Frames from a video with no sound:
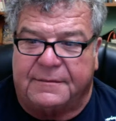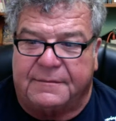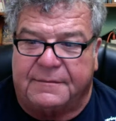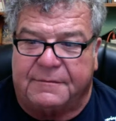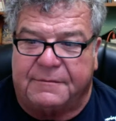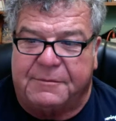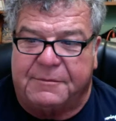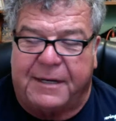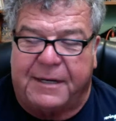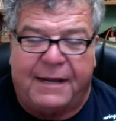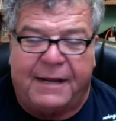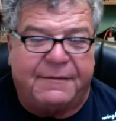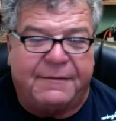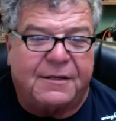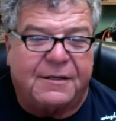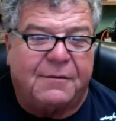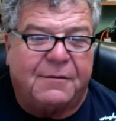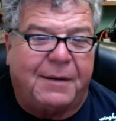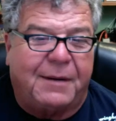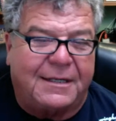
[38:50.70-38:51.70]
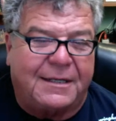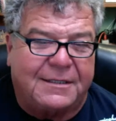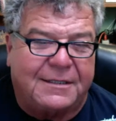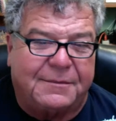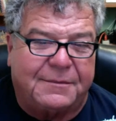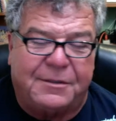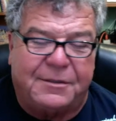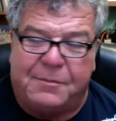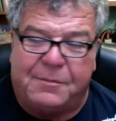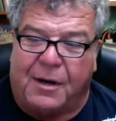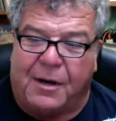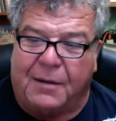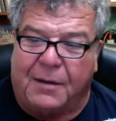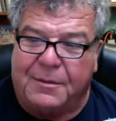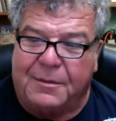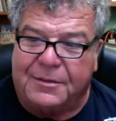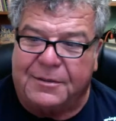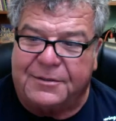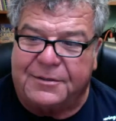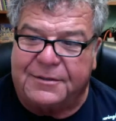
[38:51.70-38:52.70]
We might have to go buy some new
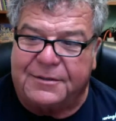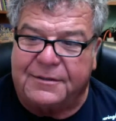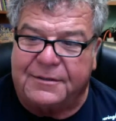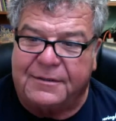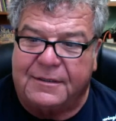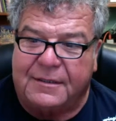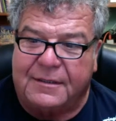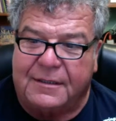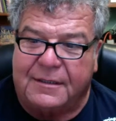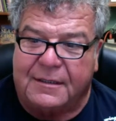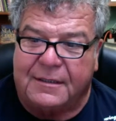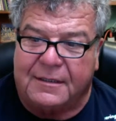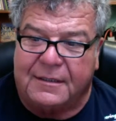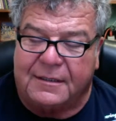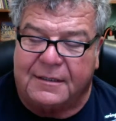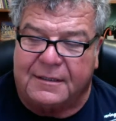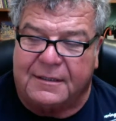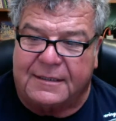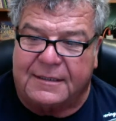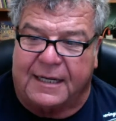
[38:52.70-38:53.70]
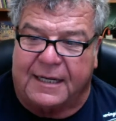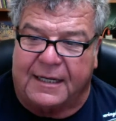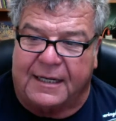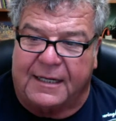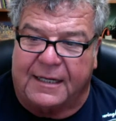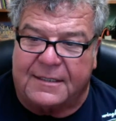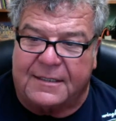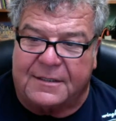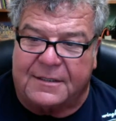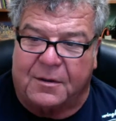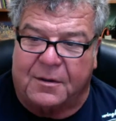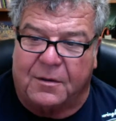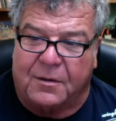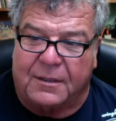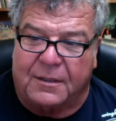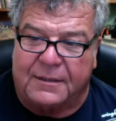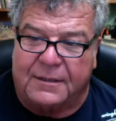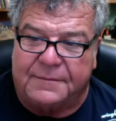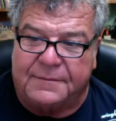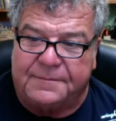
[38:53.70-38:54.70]
bobbers because that got
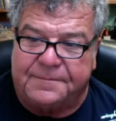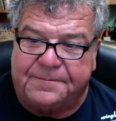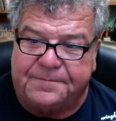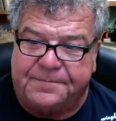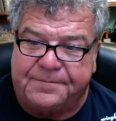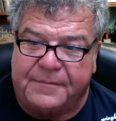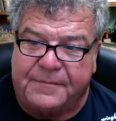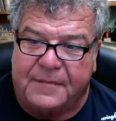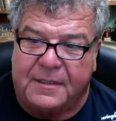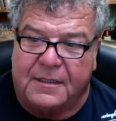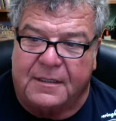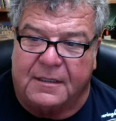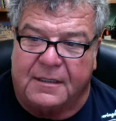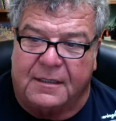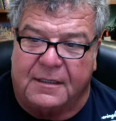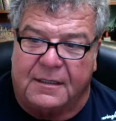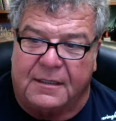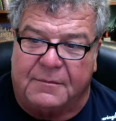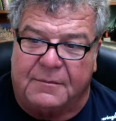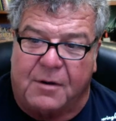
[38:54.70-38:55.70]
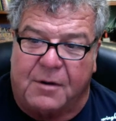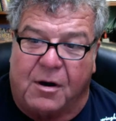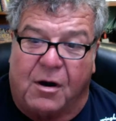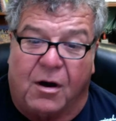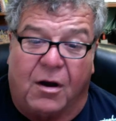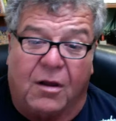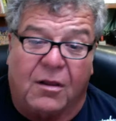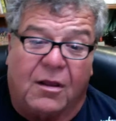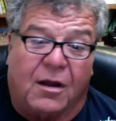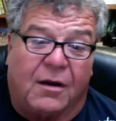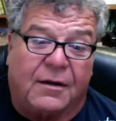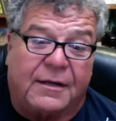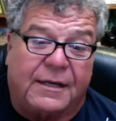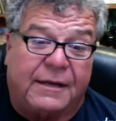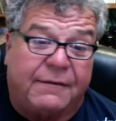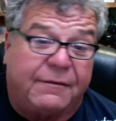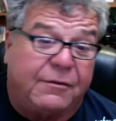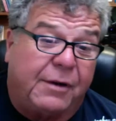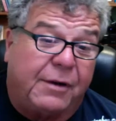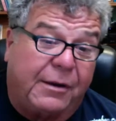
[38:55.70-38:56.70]
stolen. All our
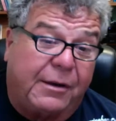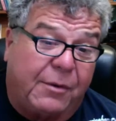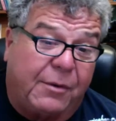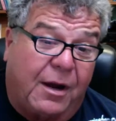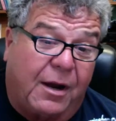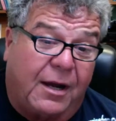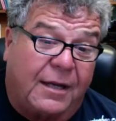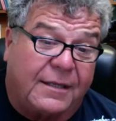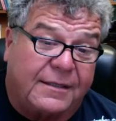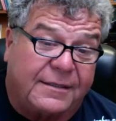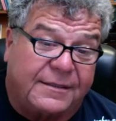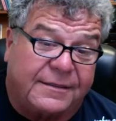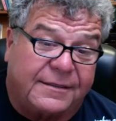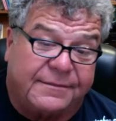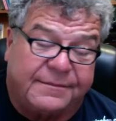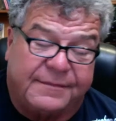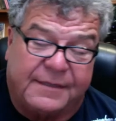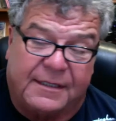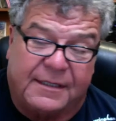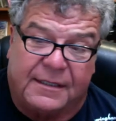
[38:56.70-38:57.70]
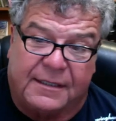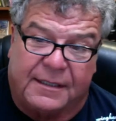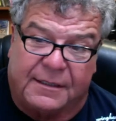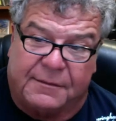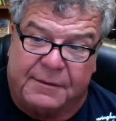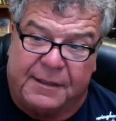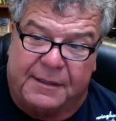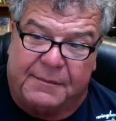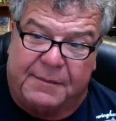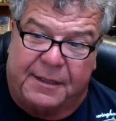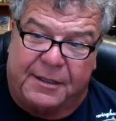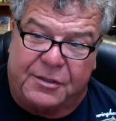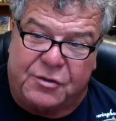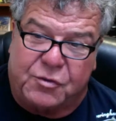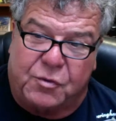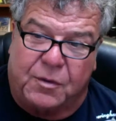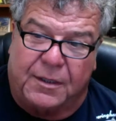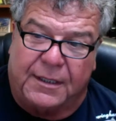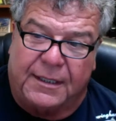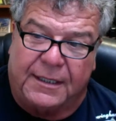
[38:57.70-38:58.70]
giveaway rods, I think we had about
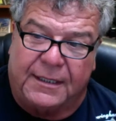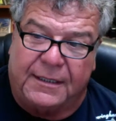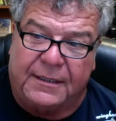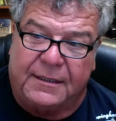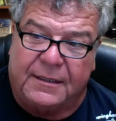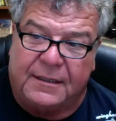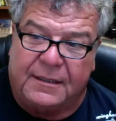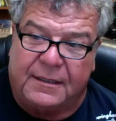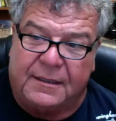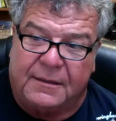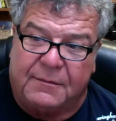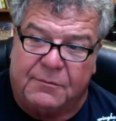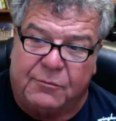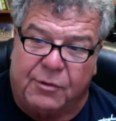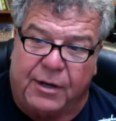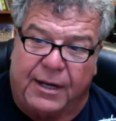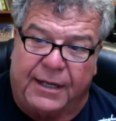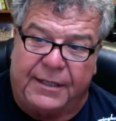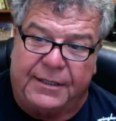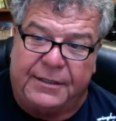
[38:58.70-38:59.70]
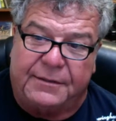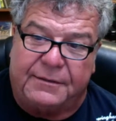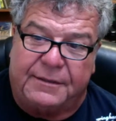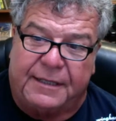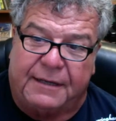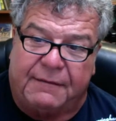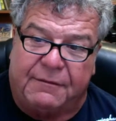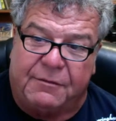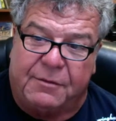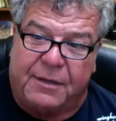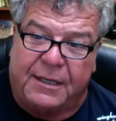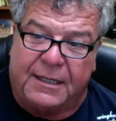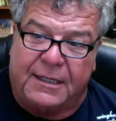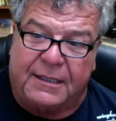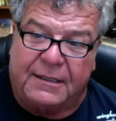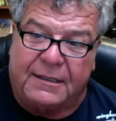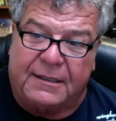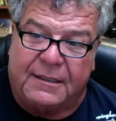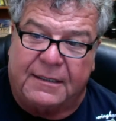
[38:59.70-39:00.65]
20 brand new giveaway